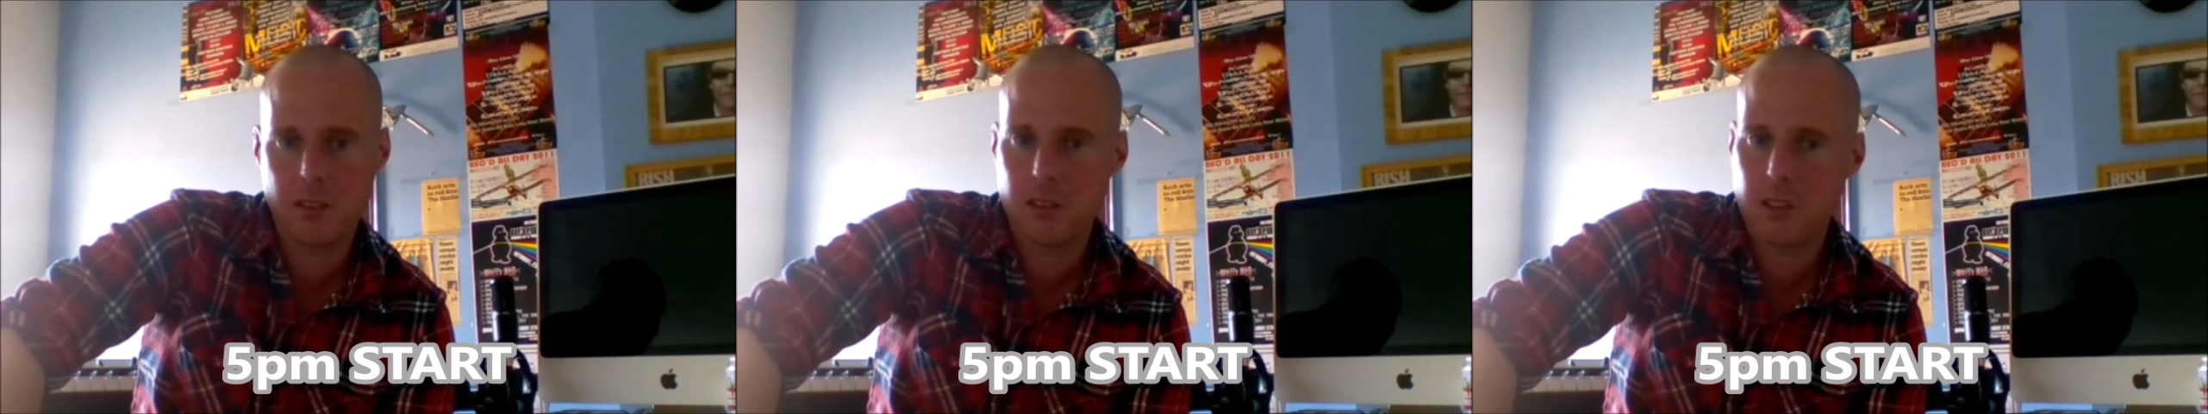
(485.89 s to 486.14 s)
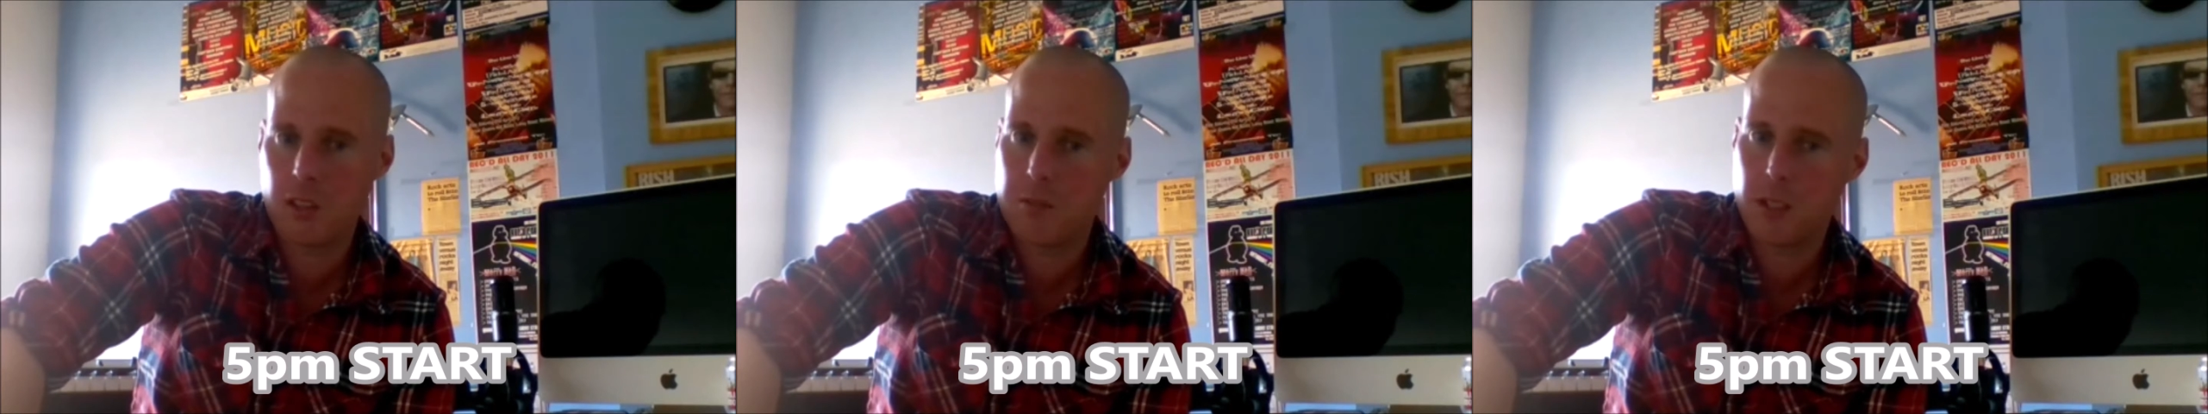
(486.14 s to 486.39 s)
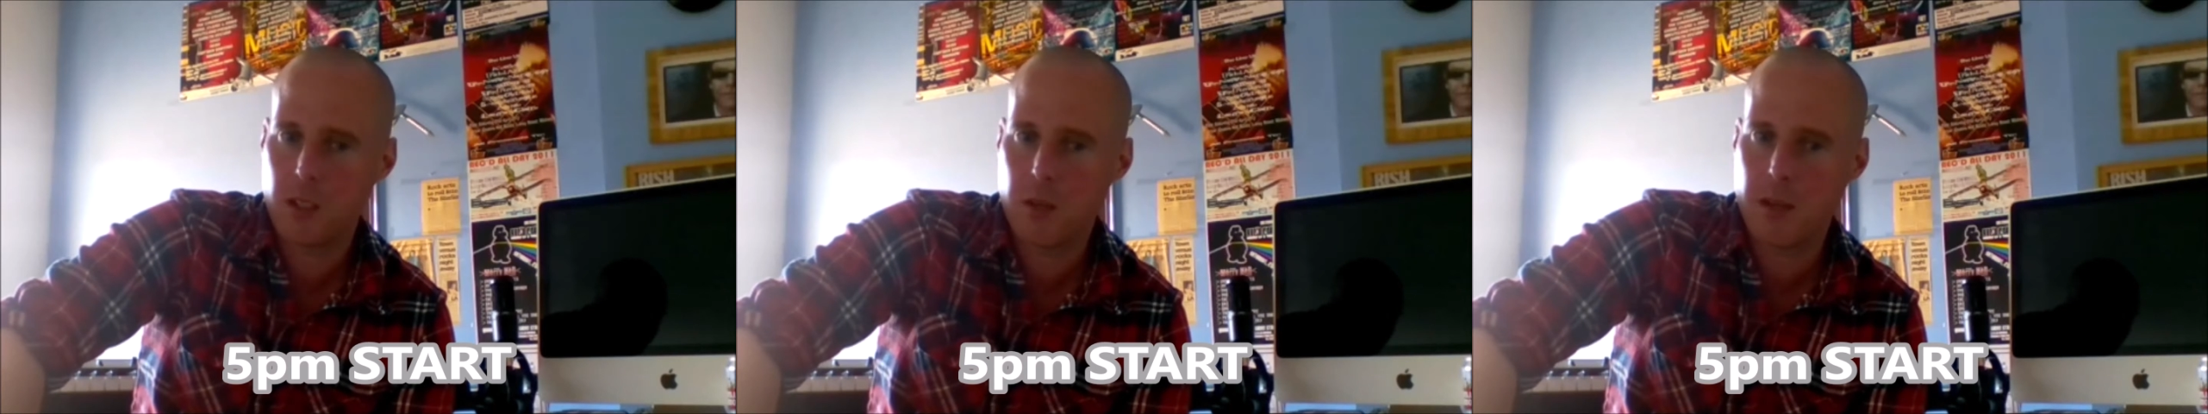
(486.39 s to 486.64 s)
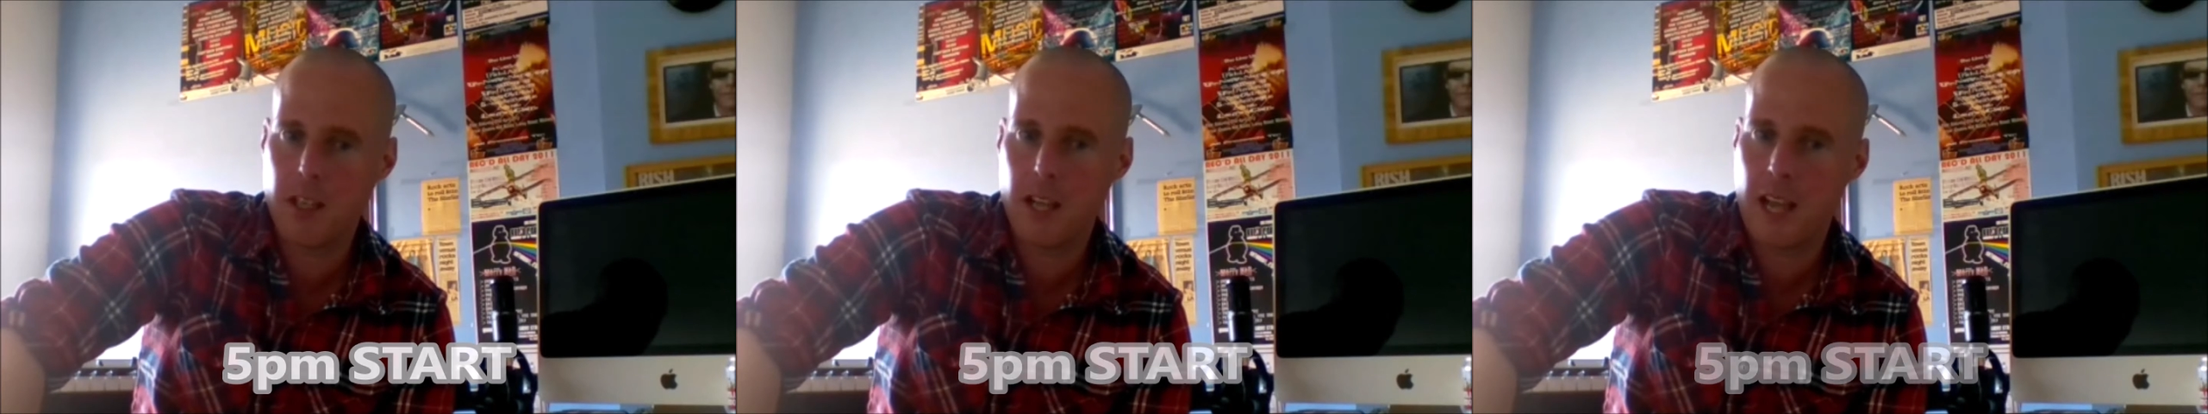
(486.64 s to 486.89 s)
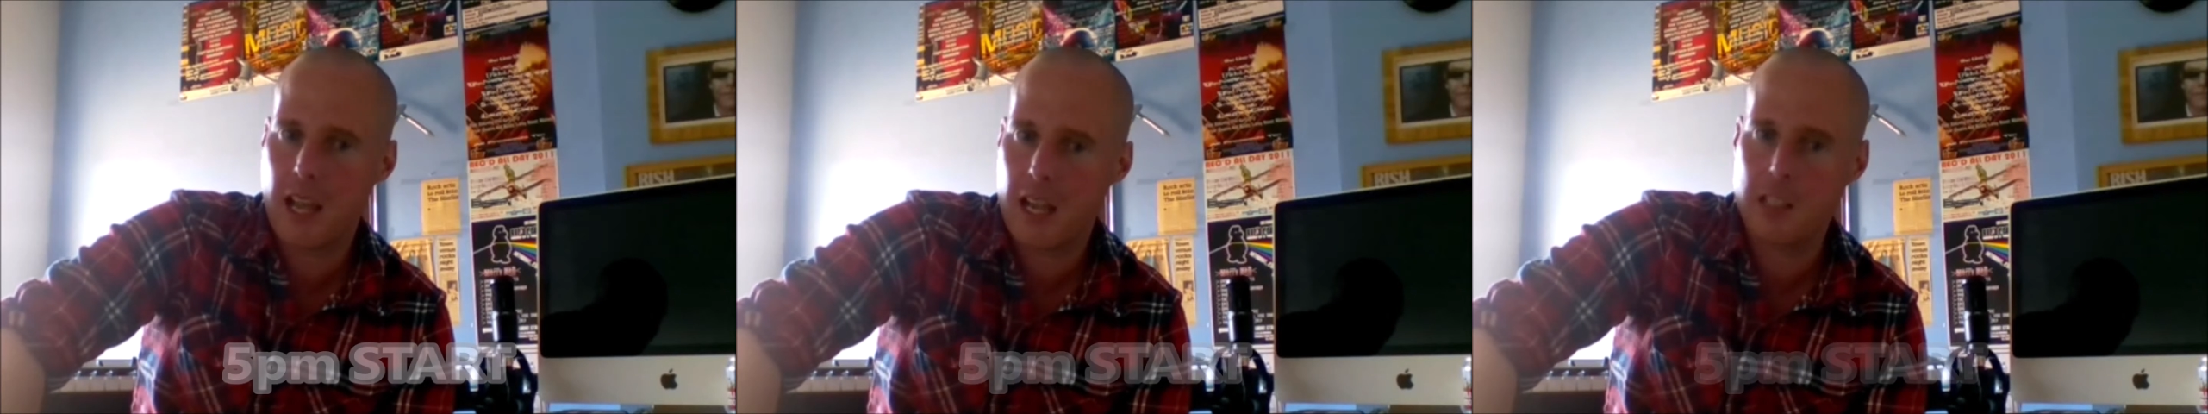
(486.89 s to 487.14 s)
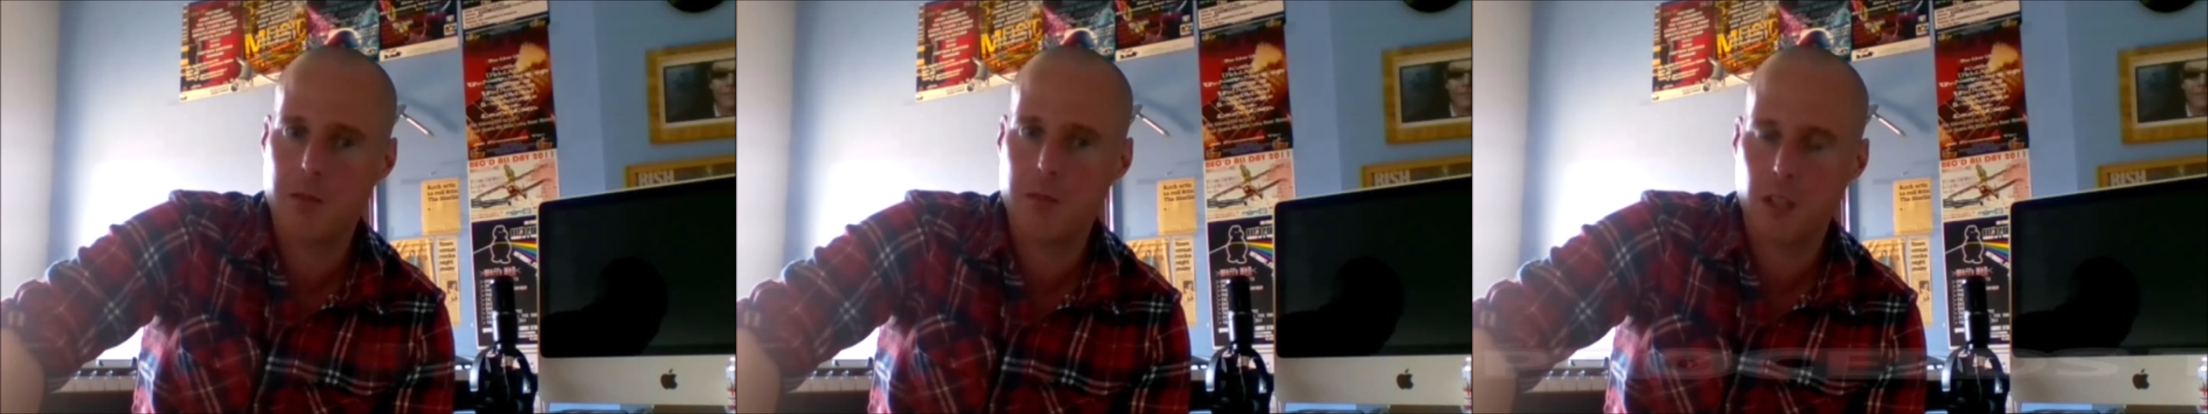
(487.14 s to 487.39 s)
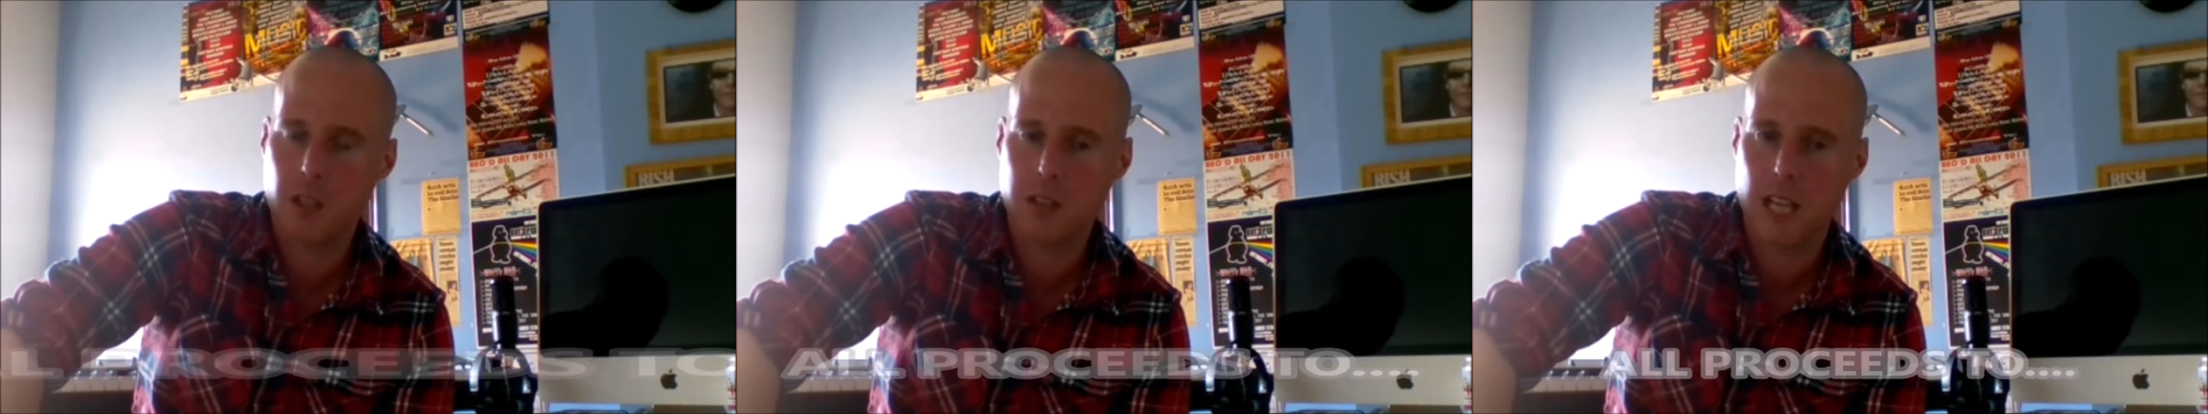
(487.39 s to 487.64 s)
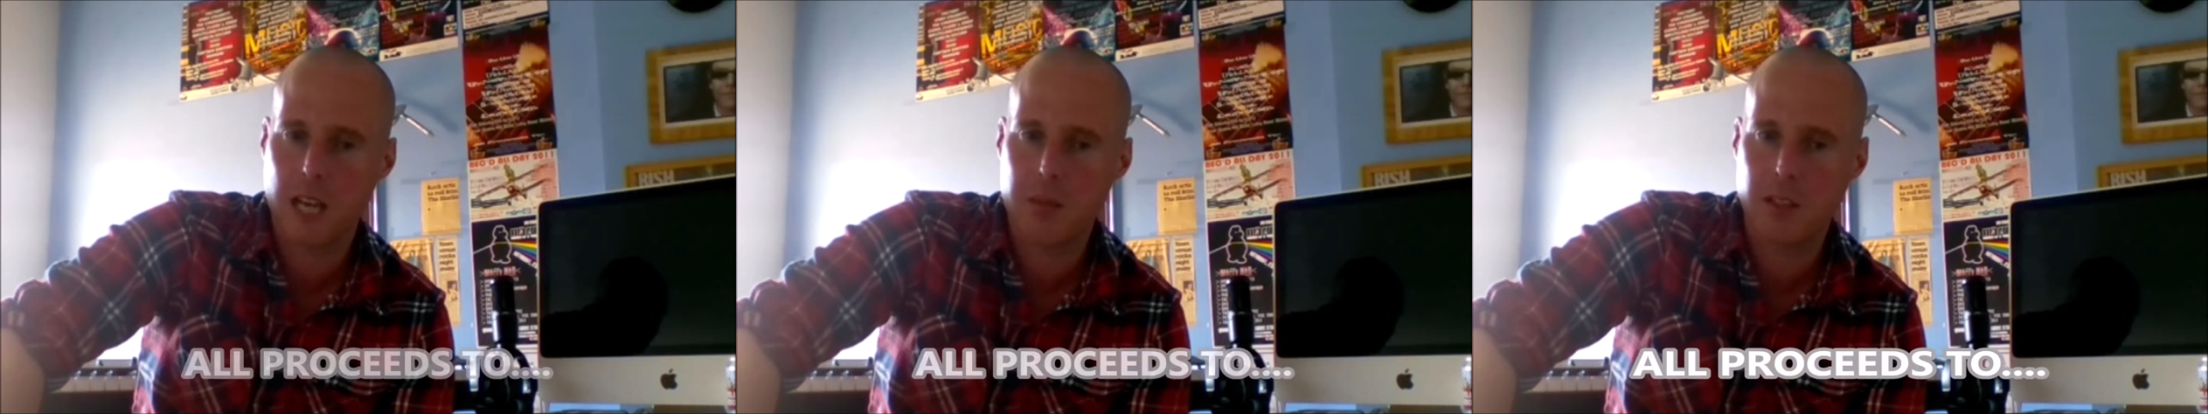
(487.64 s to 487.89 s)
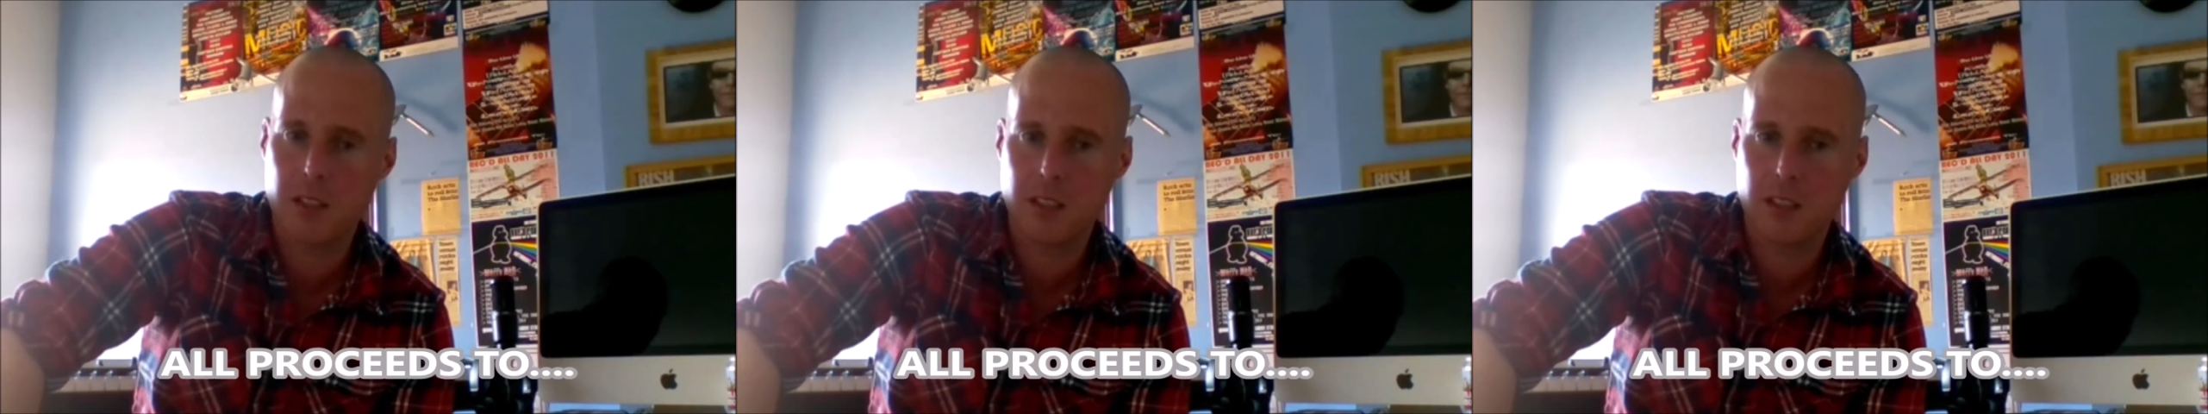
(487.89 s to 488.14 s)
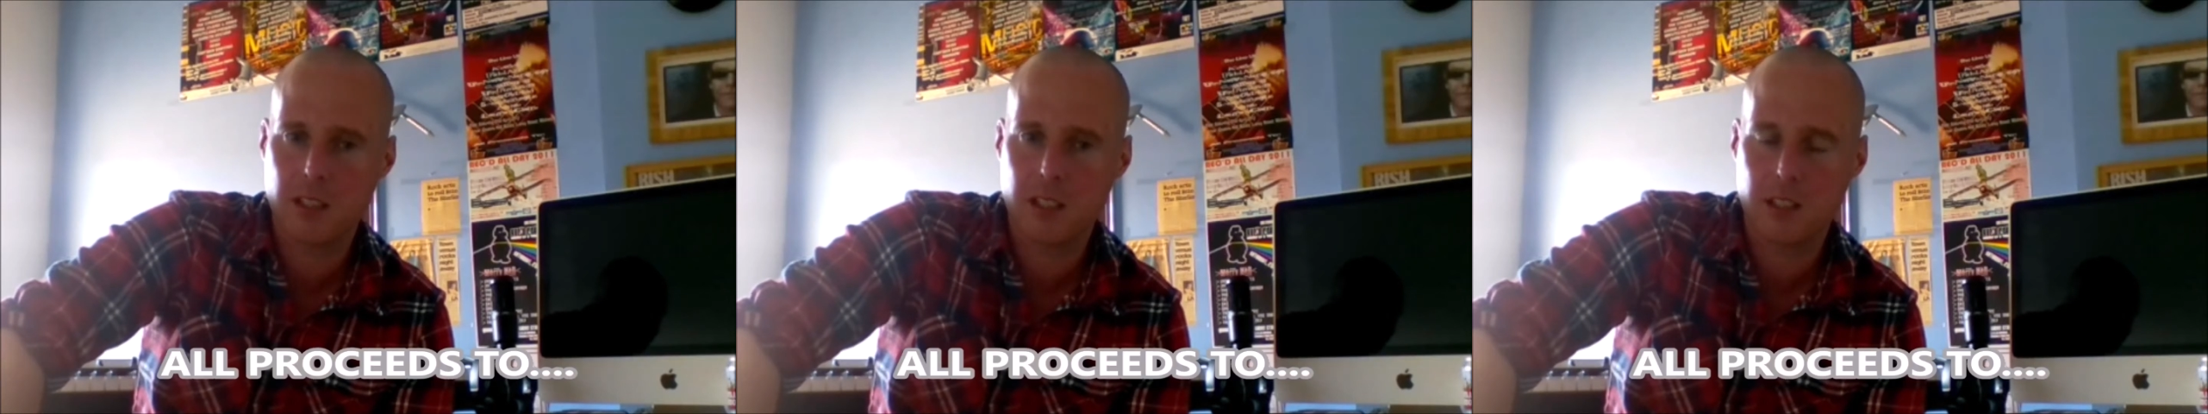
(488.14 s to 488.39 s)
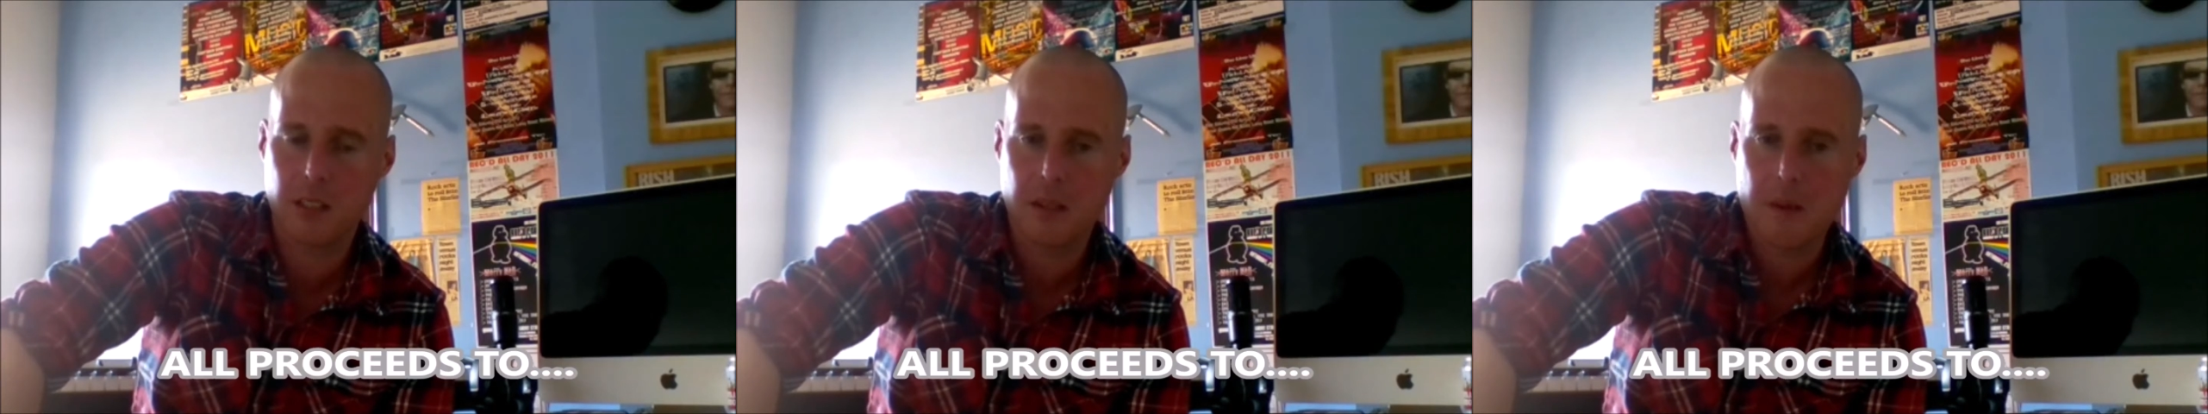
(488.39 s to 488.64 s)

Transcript: you've been going a heck of a long time on this thing.